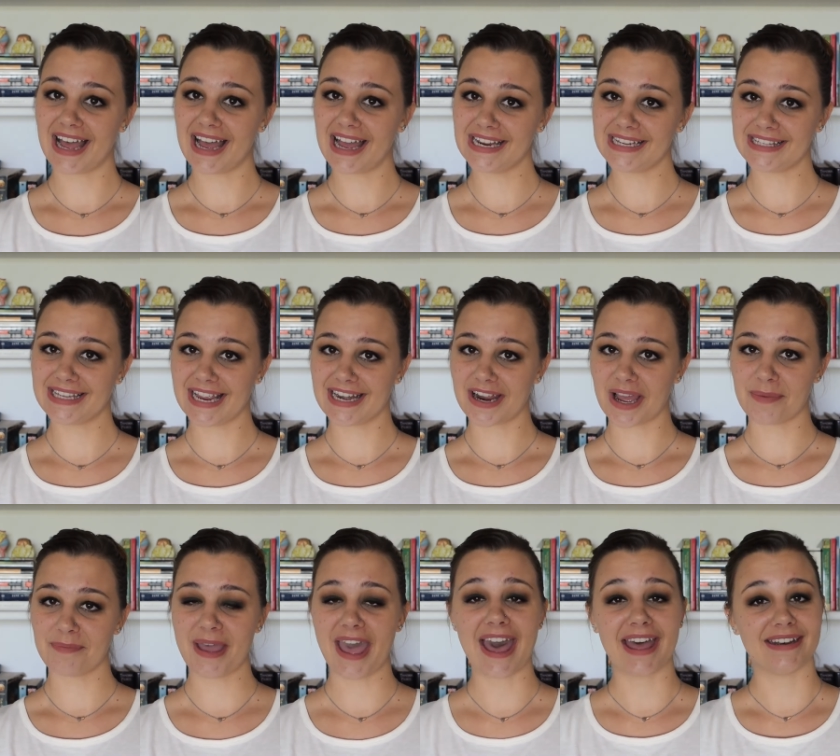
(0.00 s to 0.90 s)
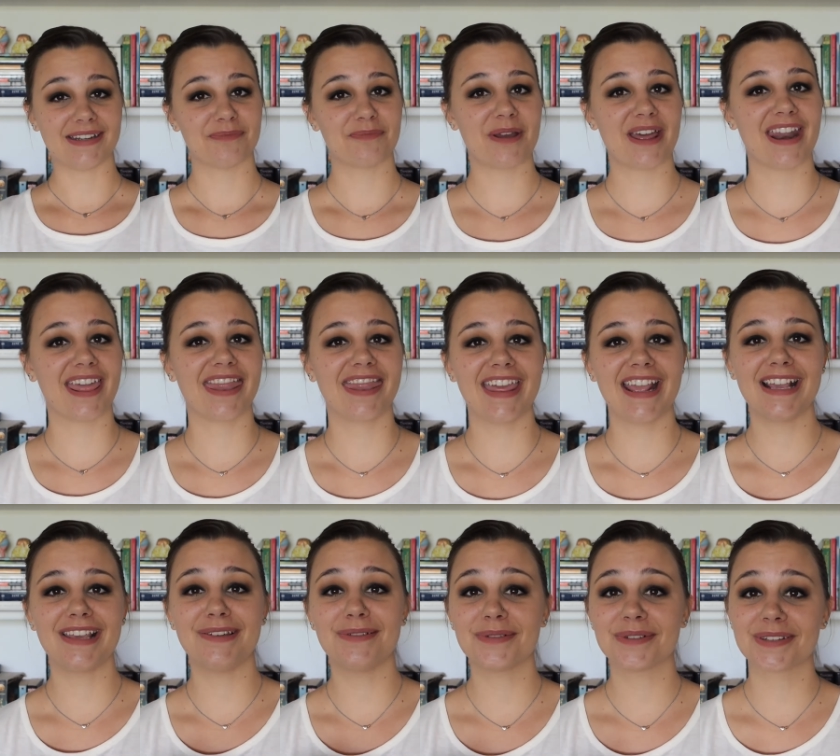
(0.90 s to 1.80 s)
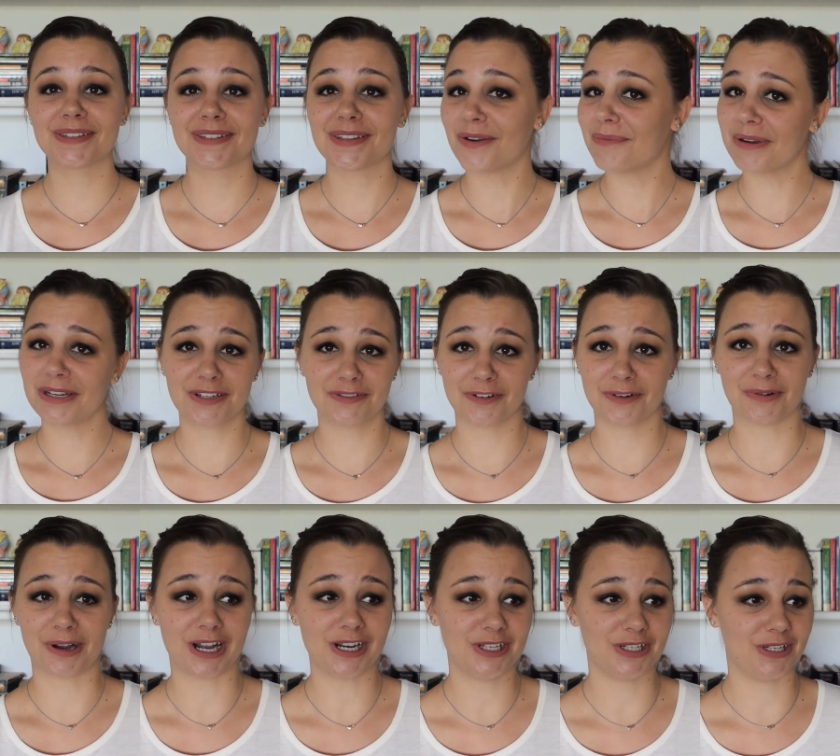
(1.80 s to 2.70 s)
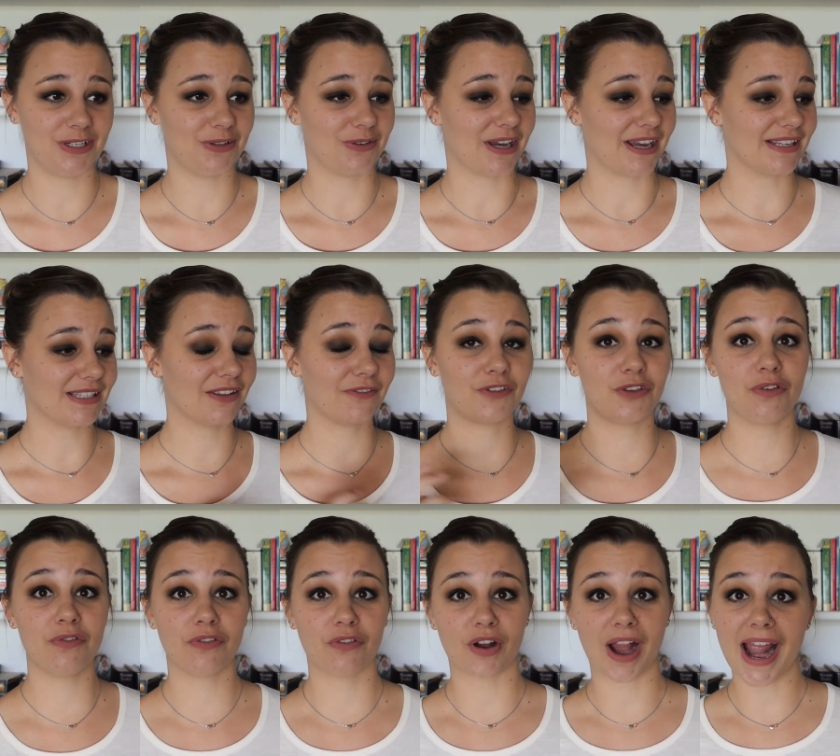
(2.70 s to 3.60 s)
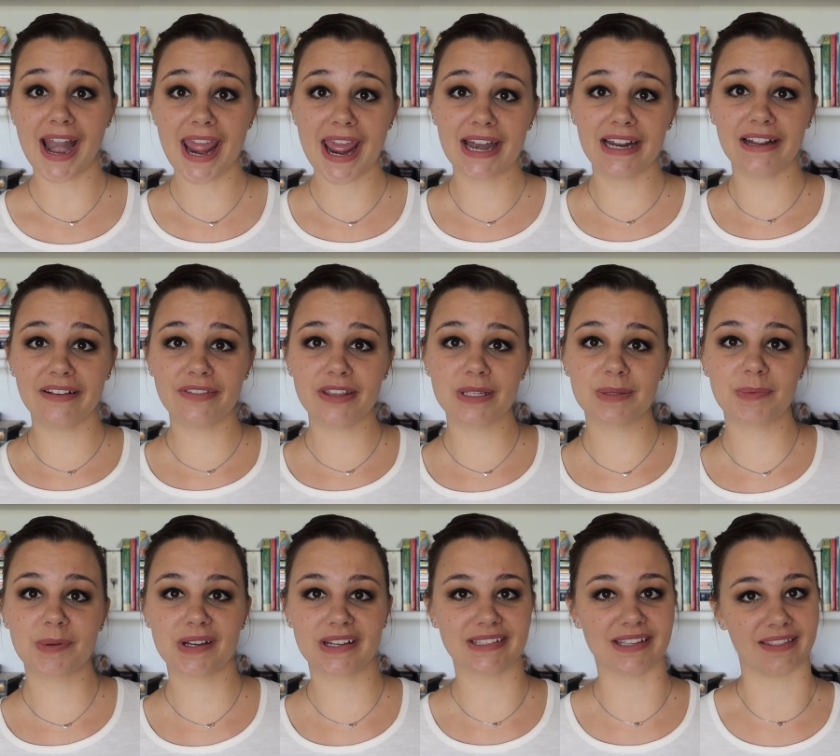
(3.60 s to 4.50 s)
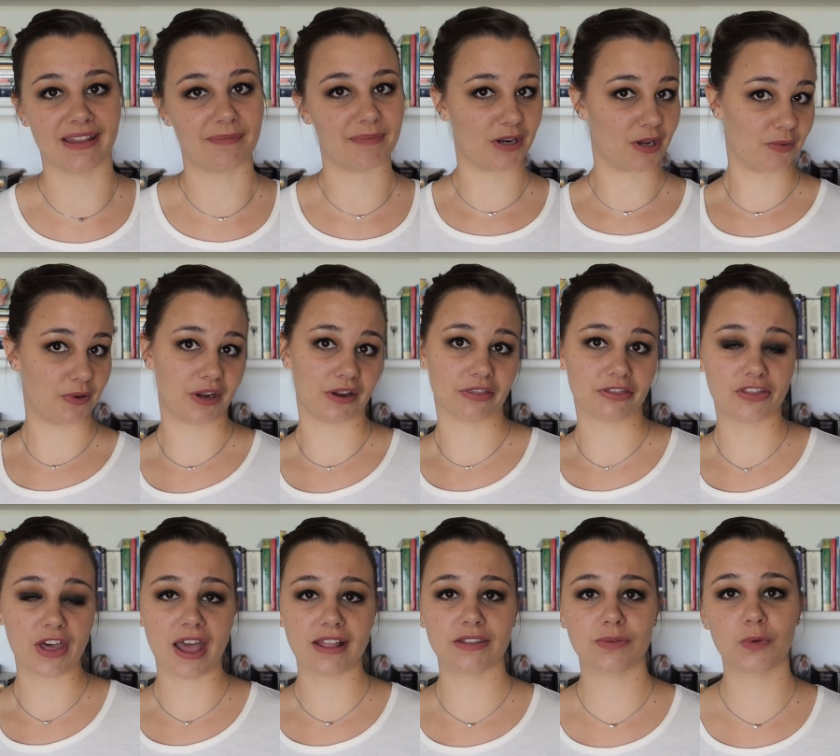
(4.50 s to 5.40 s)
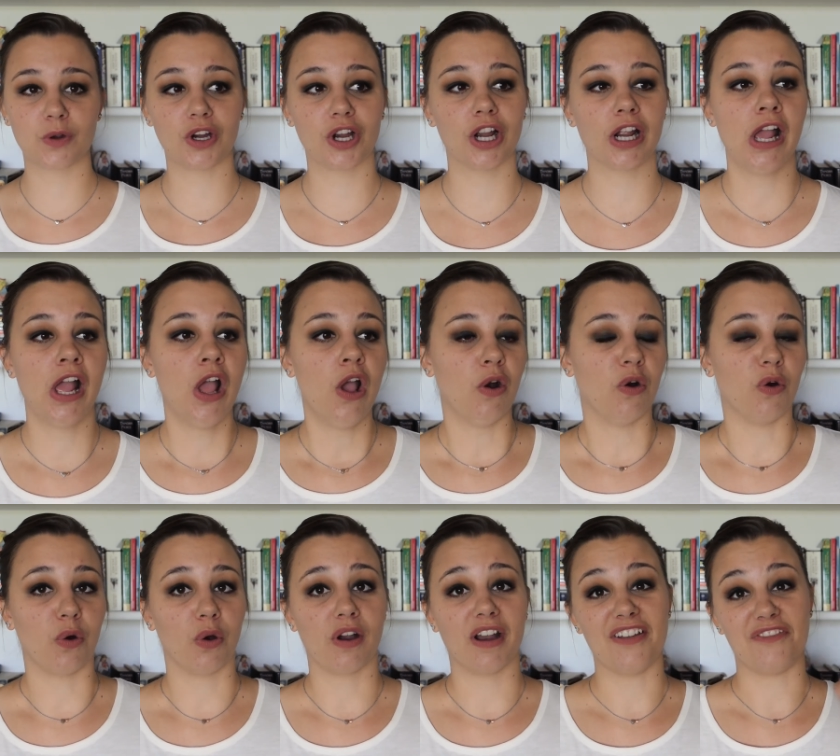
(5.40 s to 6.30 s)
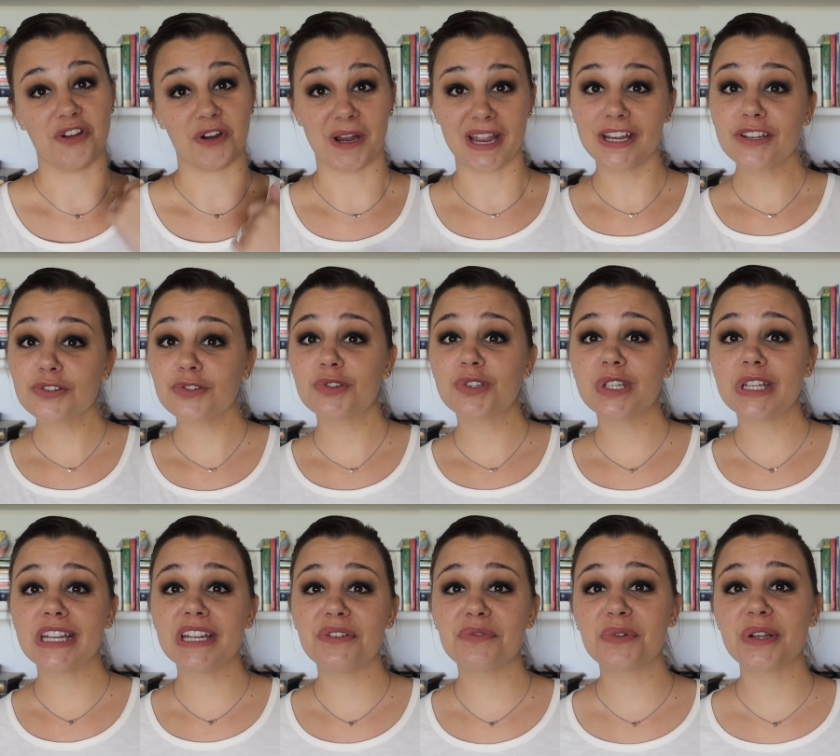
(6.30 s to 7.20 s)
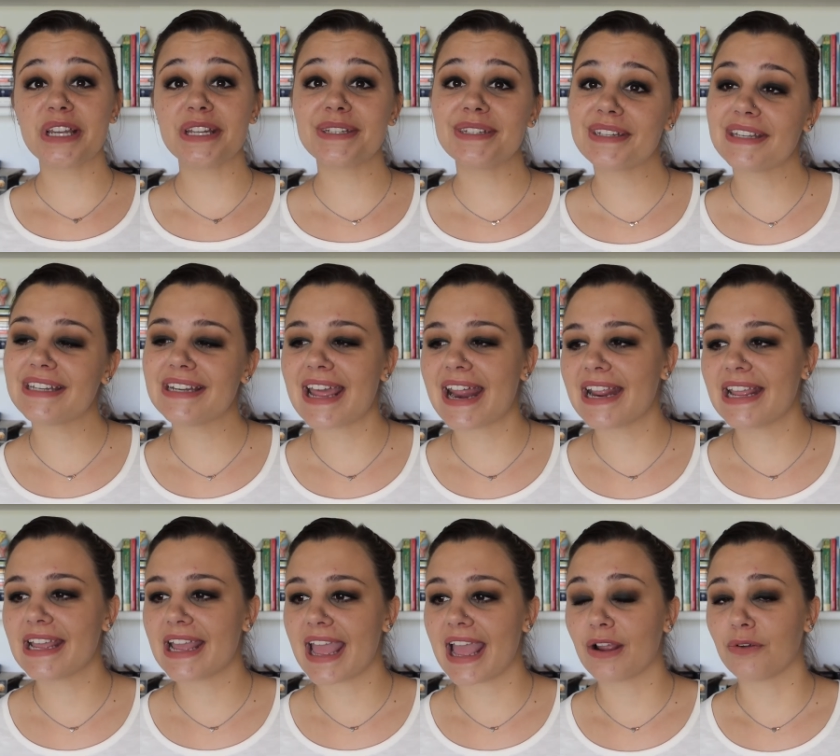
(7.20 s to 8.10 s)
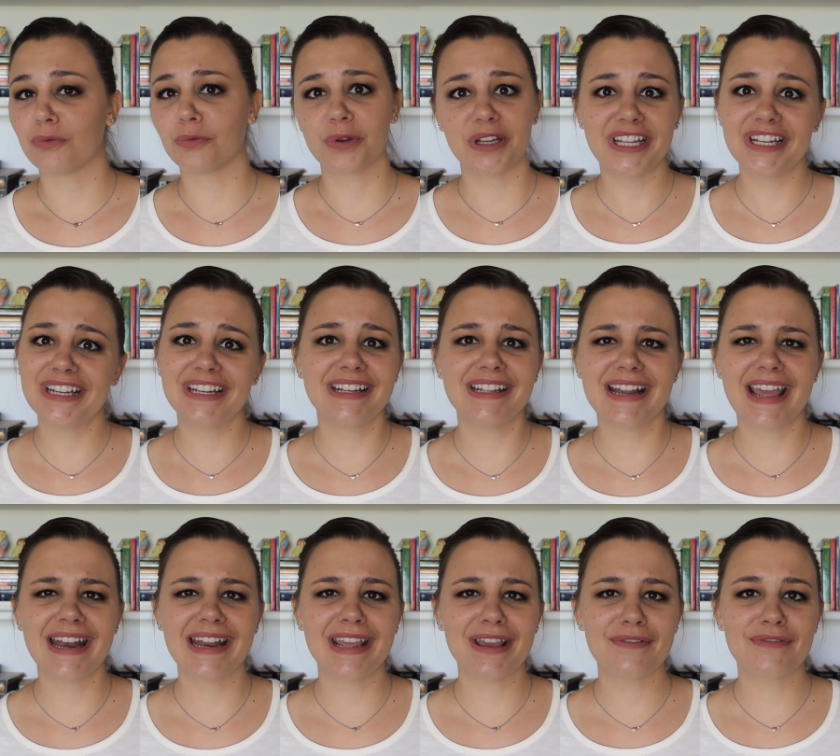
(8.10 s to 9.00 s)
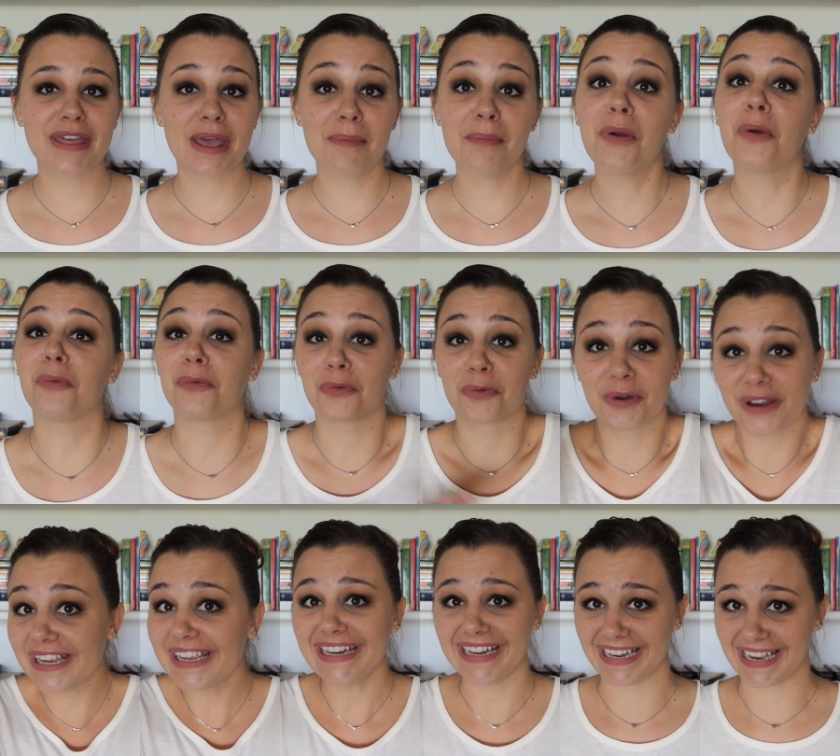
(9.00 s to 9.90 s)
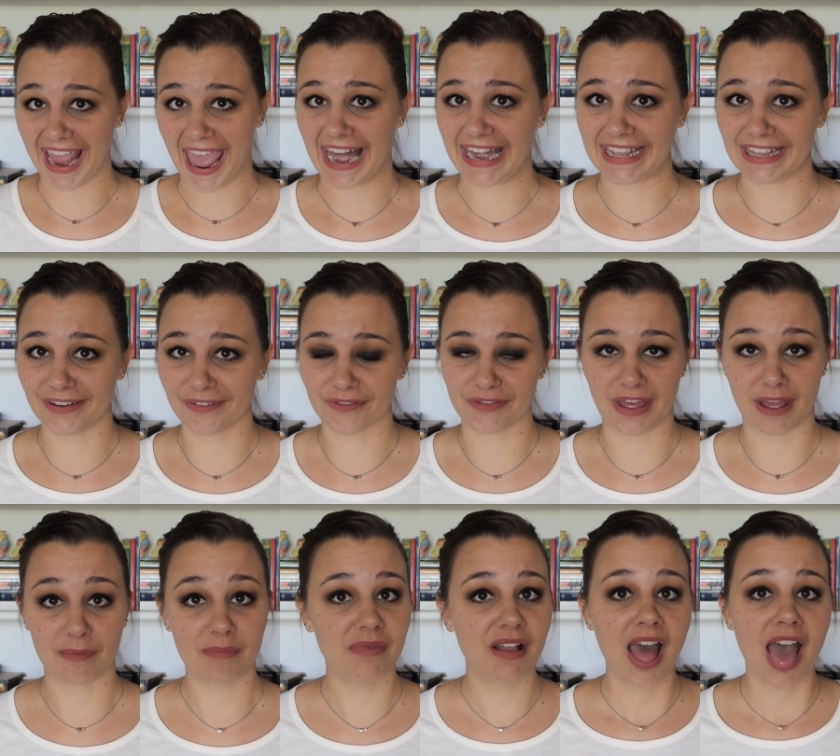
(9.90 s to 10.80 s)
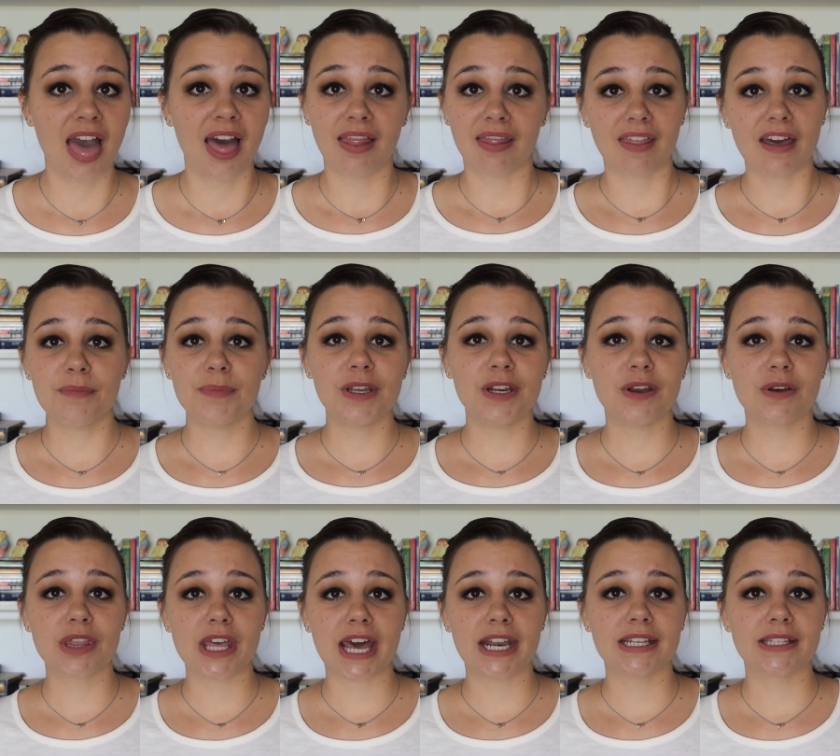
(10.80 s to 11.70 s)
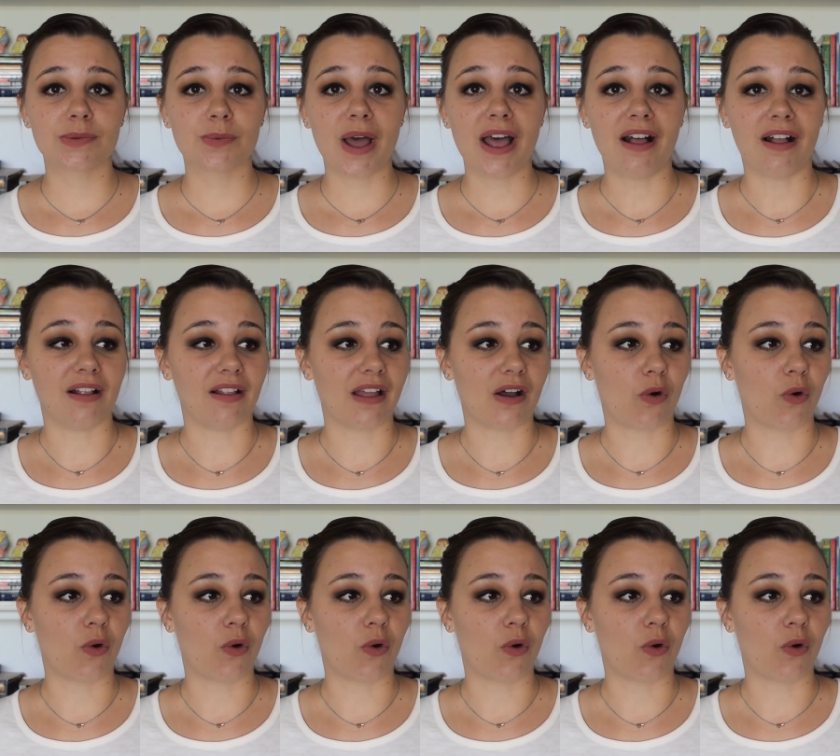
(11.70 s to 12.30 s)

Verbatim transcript: I say not bad, but thank you so much for watching, you guys. If you've read any of these books, let me know what your thoughts were, or if you're interested in reading in any reading in any of them, reading any of them, let me know that as well.